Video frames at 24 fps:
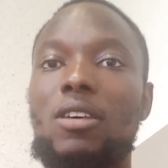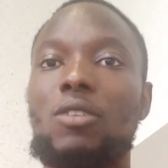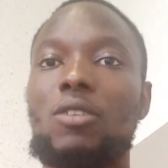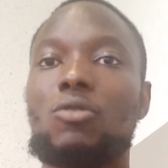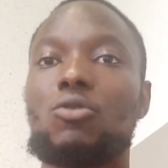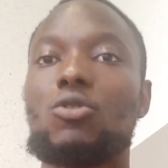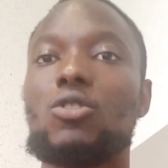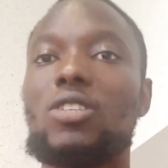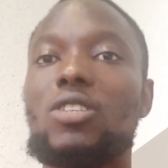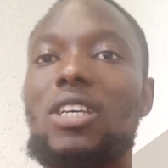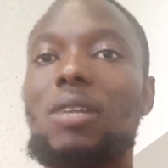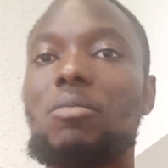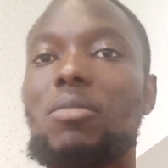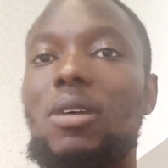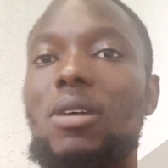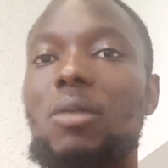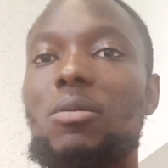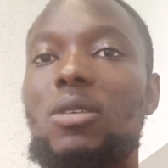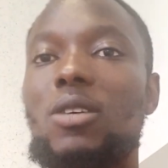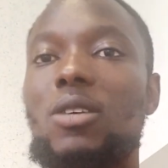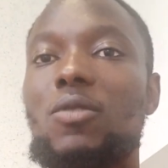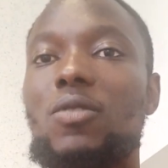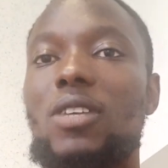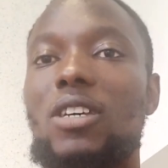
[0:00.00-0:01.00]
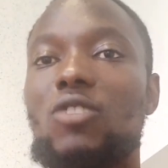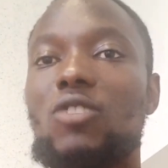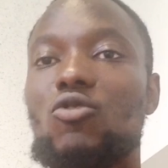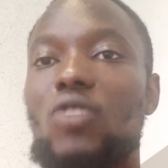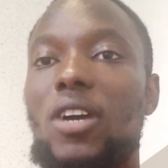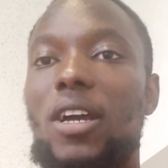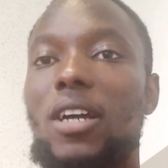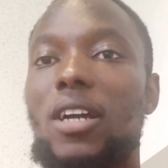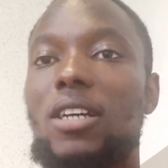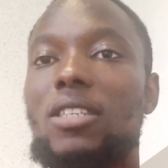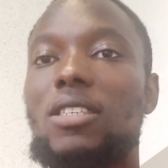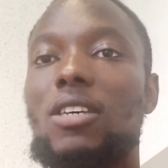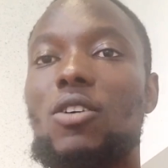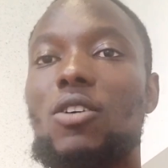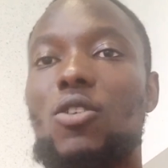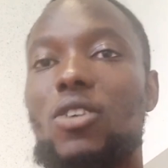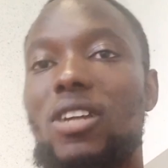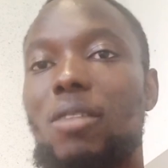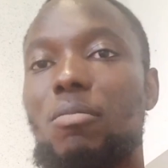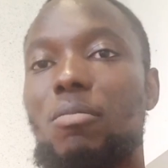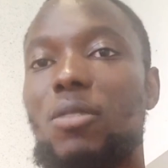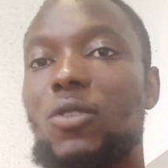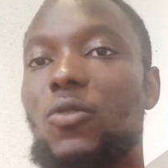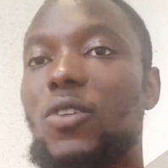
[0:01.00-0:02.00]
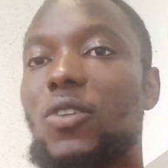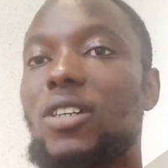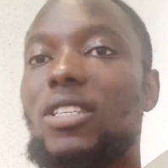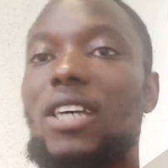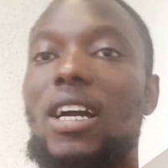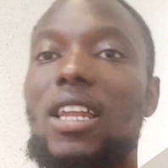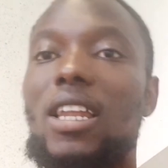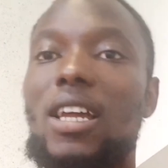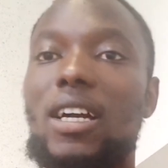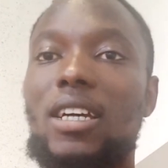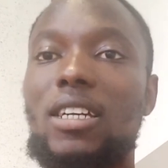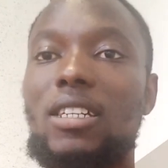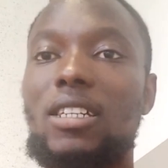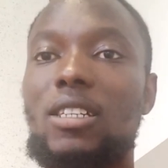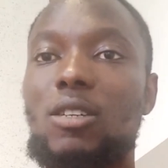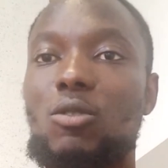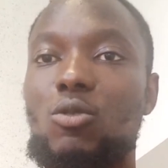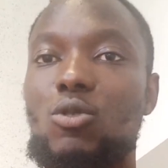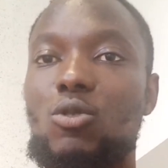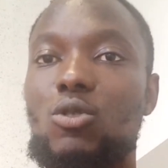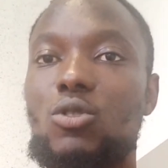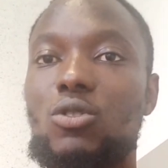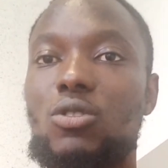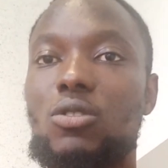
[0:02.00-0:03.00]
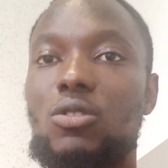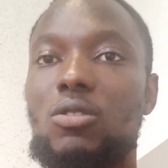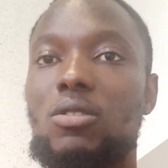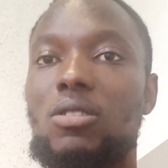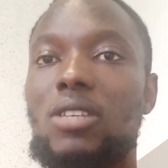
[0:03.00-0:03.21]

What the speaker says: So sometimes if the strikers or the midfielders are lacking the goals,